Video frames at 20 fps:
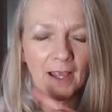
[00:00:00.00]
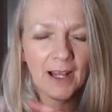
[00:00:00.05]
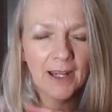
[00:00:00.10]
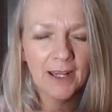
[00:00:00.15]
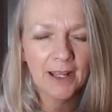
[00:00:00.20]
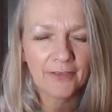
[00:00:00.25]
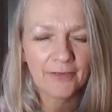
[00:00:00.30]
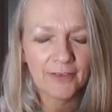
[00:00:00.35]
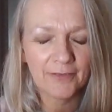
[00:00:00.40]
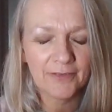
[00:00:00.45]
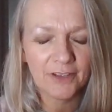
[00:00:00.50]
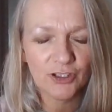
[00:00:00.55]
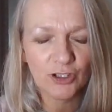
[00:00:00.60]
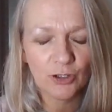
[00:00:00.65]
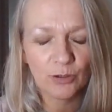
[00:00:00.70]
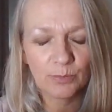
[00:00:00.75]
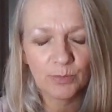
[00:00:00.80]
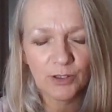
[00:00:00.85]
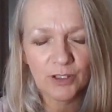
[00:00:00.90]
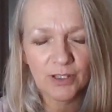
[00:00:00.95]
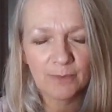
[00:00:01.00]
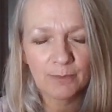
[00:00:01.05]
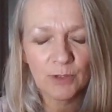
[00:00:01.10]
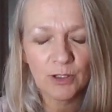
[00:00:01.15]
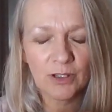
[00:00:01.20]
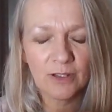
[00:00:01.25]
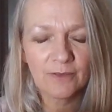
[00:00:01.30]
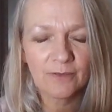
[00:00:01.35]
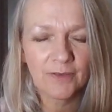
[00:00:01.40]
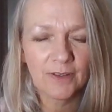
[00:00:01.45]
let the physical body
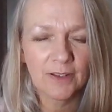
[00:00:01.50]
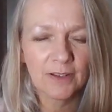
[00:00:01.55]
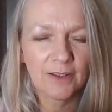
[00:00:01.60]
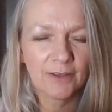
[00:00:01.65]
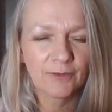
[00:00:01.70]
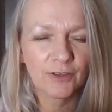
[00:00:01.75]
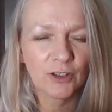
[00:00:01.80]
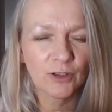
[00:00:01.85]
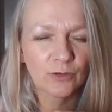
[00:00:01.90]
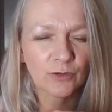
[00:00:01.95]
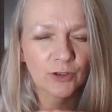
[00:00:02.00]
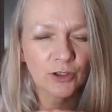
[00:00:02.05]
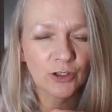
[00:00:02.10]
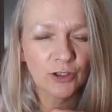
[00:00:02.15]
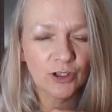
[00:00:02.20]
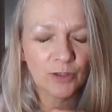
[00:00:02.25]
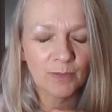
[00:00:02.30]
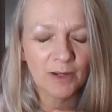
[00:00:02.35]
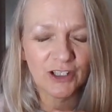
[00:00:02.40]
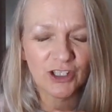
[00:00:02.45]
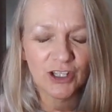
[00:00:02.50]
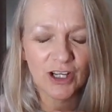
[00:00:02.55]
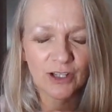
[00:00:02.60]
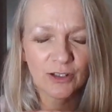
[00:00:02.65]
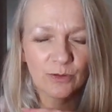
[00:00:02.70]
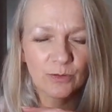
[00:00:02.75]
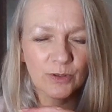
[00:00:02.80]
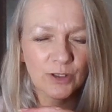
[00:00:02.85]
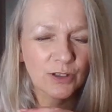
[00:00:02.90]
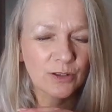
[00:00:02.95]
move. If you're new to my
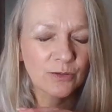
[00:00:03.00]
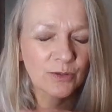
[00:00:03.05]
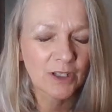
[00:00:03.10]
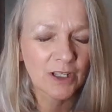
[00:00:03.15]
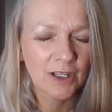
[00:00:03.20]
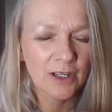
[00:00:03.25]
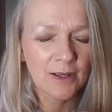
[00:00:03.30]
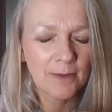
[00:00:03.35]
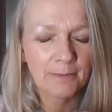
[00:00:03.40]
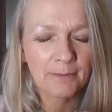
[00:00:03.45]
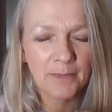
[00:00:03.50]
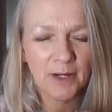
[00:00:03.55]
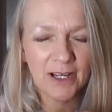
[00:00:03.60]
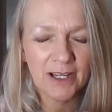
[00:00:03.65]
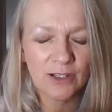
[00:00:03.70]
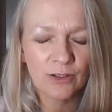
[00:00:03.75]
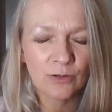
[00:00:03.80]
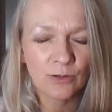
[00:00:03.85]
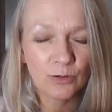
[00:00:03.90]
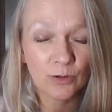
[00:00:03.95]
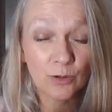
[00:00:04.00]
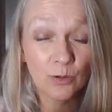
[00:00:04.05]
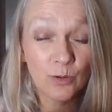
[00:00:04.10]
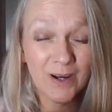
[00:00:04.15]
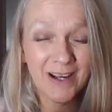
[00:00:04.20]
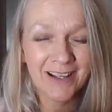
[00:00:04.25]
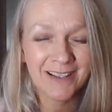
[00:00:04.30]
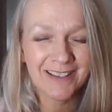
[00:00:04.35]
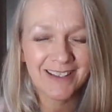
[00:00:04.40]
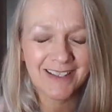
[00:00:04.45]
channel, you might not
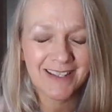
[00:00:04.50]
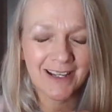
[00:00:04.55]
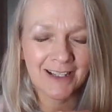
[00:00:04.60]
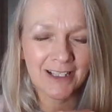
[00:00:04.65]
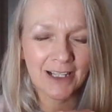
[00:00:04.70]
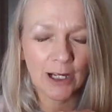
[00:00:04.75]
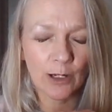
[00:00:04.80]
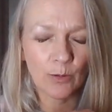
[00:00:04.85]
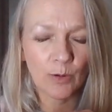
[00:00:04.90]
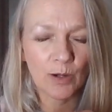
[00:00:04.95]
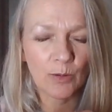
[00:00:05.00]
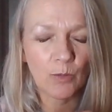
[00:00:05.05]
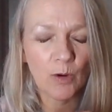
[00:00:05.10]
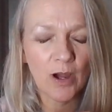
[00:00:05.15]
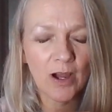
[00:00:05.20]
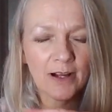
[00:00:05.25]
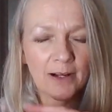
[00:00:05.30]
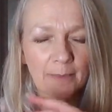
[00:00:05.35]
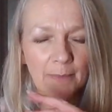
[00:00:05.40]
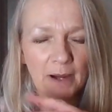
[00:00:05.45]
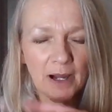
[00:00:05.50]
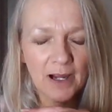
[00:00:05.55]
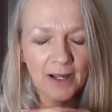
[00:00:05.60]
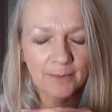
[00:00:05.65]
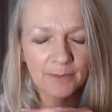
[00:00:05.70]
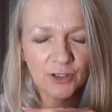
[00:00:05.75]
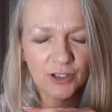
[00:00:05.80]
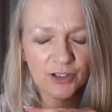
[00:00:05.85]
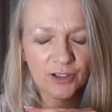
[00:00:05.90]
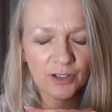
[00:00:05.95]
quite understand how I work, but
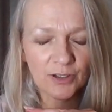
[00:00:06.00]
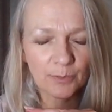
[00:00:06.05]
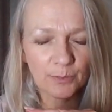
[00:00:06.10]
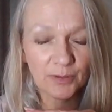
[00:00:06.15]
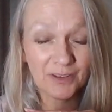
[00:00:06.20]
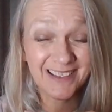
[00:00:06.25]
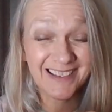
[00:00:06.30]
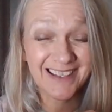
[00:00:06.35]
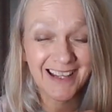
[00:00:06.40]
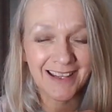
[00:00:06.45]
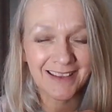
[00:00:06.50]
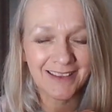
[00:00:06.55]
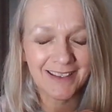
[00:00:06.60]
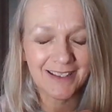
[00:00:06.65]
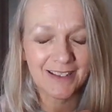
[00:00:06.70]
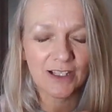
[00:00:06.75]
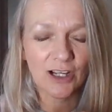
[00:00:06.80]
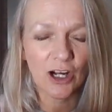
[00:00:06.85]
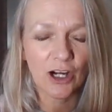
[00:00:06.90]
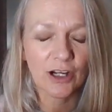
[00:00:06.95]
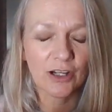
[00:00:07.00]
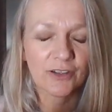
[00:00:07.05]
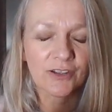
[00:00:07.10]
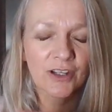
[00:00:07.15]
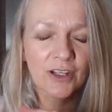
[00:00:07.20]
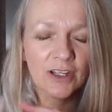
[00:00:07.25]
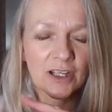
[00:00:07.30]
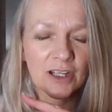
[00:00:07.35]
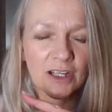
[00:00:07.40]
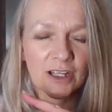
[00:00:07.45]
I'm just going to present these cards.
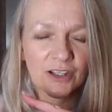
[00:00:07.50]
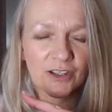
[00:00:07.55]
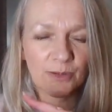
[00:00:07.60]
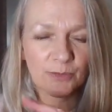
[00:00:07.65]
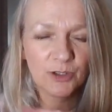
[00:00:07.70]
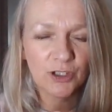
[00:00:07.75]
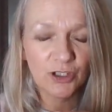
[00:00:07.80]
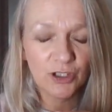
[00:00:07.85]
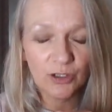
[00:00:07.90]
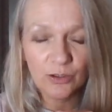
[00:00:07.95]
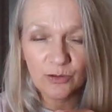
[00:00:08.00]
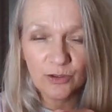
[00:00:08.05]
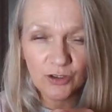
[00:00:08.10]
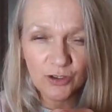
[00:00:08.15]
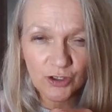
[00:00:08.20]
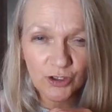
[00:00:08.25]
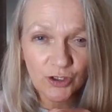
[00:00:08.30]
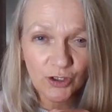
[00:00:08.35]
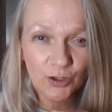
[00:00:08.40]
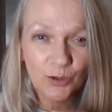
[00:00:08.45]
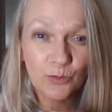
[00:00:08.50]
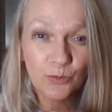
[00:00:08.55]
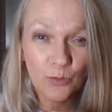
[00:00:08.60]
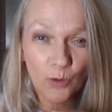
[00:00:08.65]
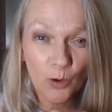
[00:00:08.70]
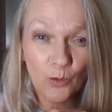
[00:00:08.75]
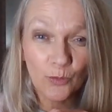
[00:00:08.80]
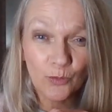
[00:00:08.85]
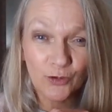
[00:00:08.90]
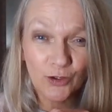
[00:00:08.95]
It's up to you to do
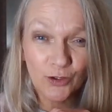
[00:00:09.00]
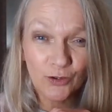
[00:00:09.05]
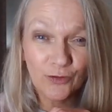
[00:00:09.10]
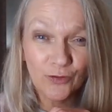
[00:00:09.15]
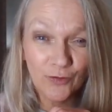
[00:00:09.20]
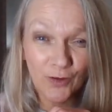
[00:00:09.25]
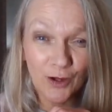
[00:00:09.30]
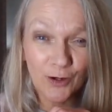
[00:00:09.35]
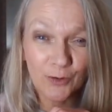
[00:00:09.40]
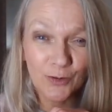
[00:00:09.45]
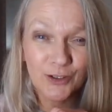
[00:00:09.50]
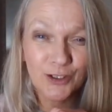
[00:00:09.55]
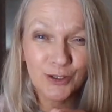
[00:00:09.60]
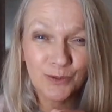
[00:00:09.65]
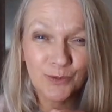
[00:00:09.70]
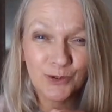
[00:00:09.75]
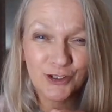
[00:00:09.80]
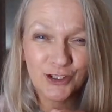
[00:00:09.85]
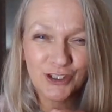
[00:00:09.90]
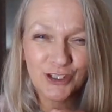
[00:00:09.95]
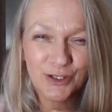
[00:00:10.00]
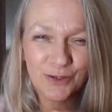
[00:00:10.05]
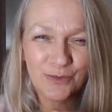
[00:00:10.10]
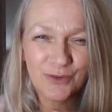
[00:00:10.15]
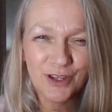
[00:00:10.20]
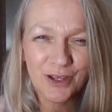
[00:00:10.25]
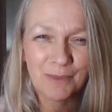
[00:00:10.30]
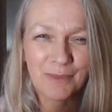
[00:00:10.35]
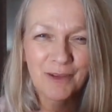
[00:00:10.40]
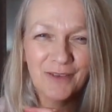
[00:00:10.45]
what you feel you want to do
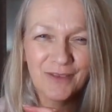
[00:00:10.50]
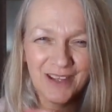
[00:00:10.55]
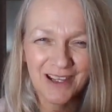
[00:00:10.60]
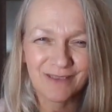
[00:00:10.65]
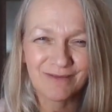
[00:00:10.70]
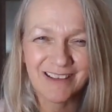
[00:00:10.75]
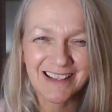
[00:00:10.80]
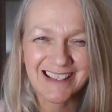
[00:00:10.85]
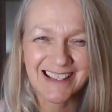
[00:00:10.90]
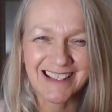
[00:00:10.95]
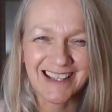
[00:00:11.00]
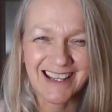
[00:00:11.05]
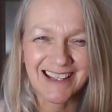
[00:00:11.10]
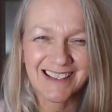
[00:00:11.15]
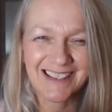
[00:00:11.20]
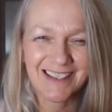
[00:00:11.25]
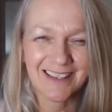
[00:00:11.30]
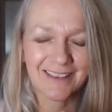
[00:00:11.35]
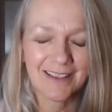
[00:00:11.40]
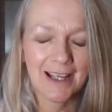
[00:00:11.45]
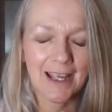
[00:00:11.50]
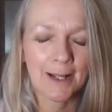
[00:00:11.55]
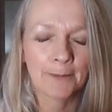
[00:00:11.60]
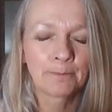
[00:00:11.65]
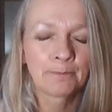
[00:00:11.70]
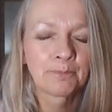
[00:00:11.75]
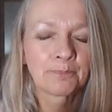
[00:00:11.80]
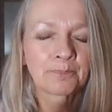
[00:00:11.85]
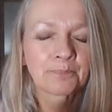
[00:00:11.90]
with them if they resonate, okay?